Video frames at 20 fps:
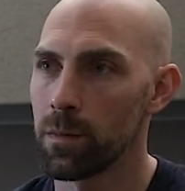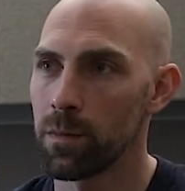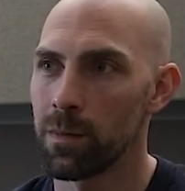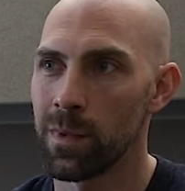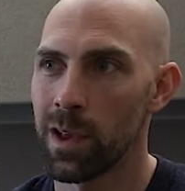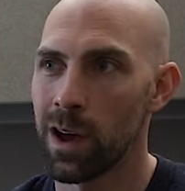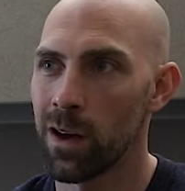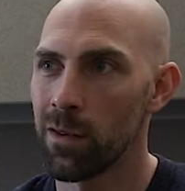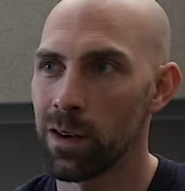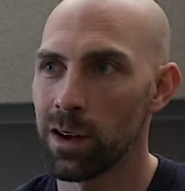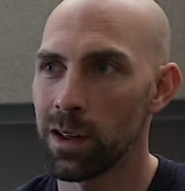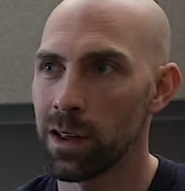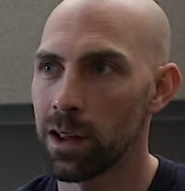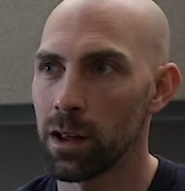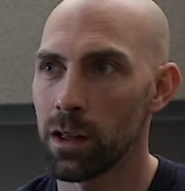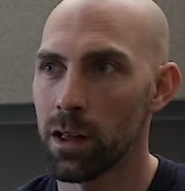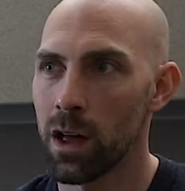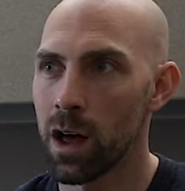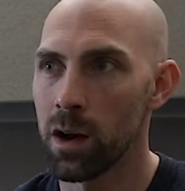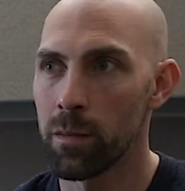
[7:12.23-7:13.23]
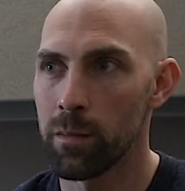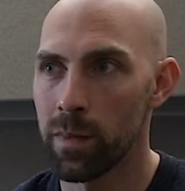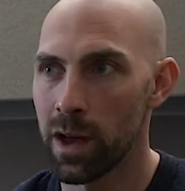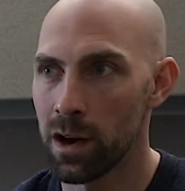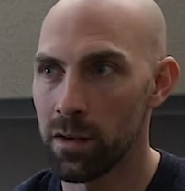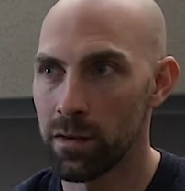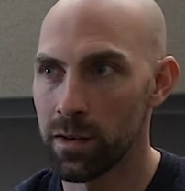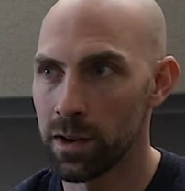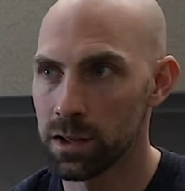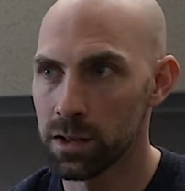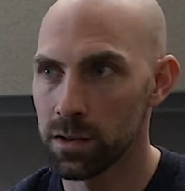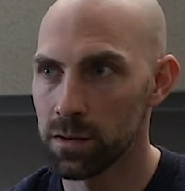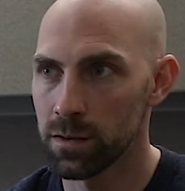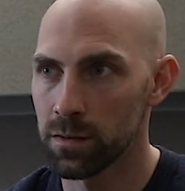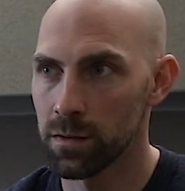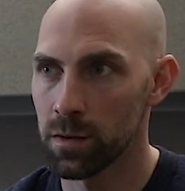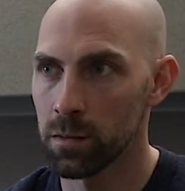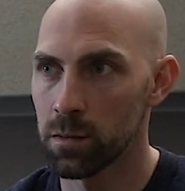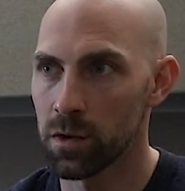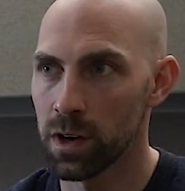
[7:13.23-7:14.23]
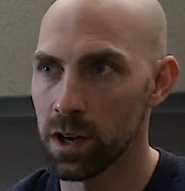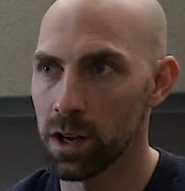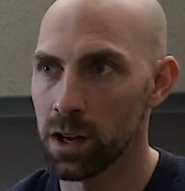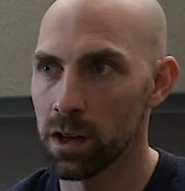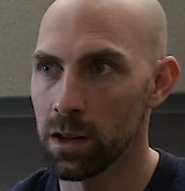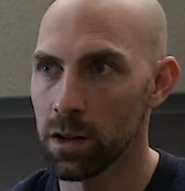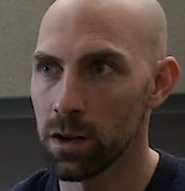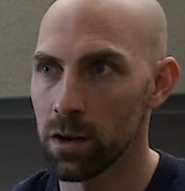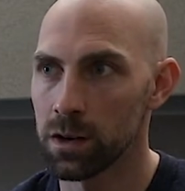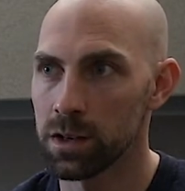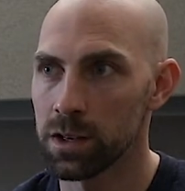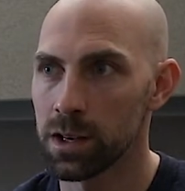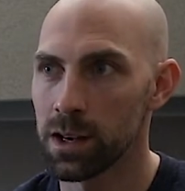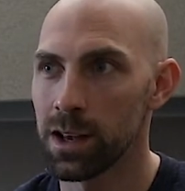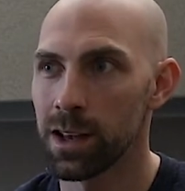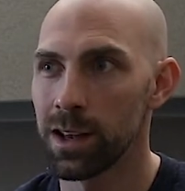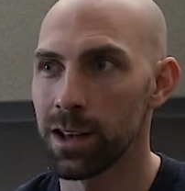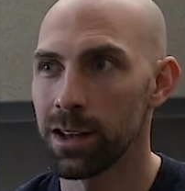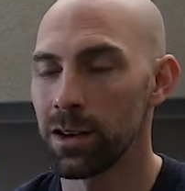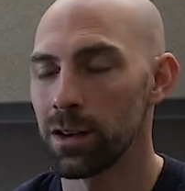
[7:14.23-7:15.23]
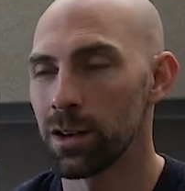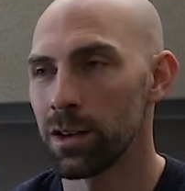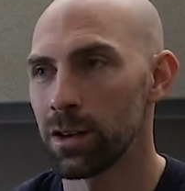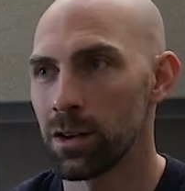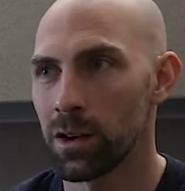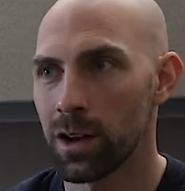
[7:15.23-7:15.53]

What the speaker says: not really a lot of benefits from drinking, you're saying?